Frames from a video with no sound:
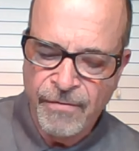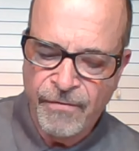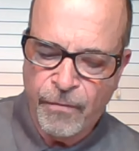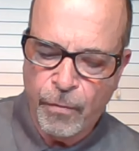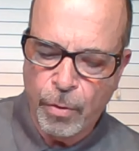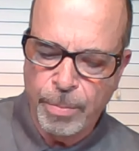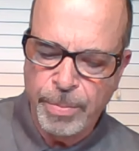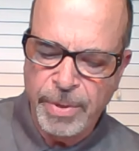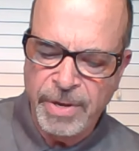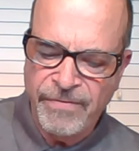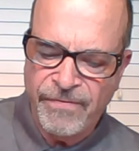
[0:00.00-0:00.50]

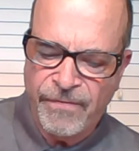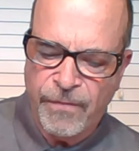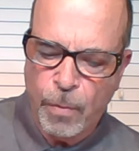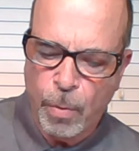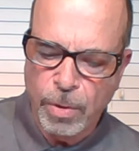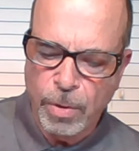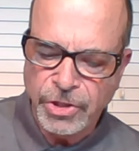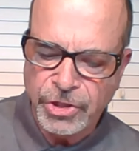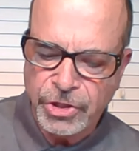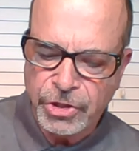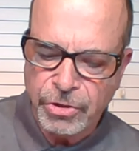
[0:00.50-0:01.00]
For
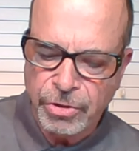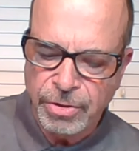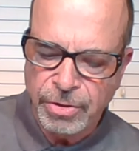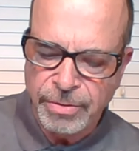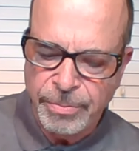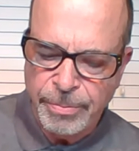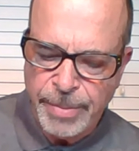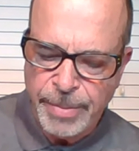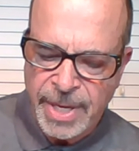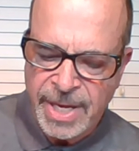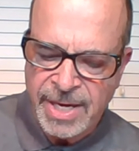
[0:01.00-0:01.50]
before
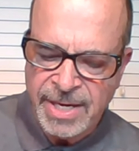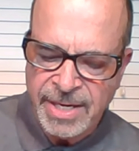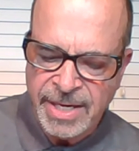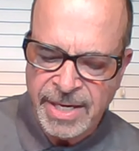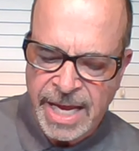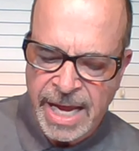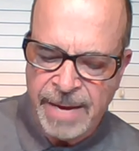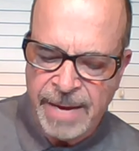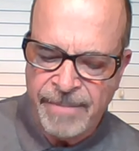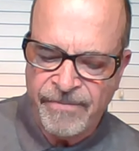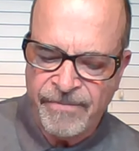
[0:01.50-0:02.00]
certain
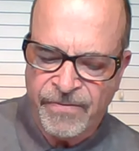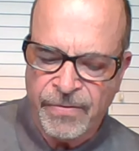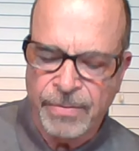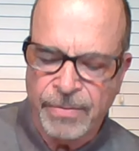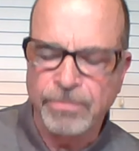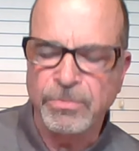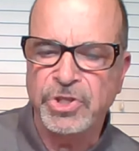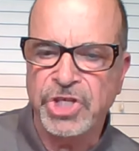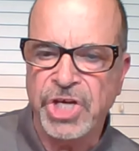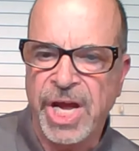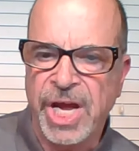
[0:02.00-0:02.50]
men came
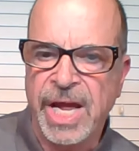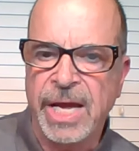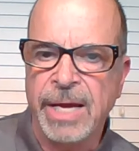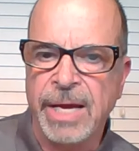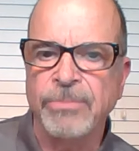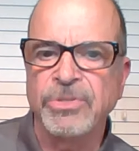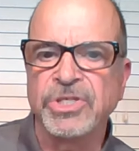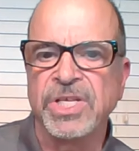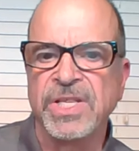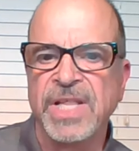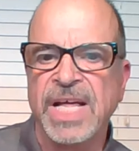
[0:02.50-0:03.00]
from
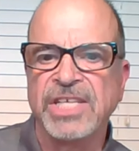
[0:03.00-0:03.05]
James,